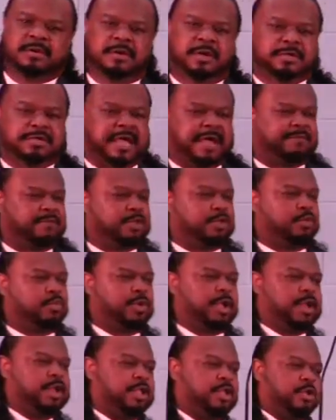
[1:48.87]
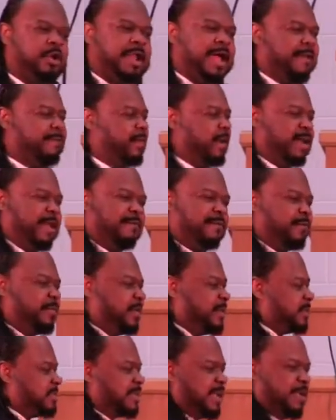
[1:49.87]
Because after you read it, your life can never
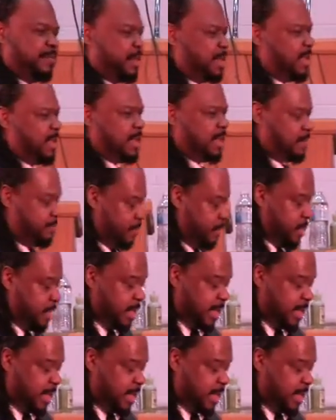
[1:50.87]
be the same again.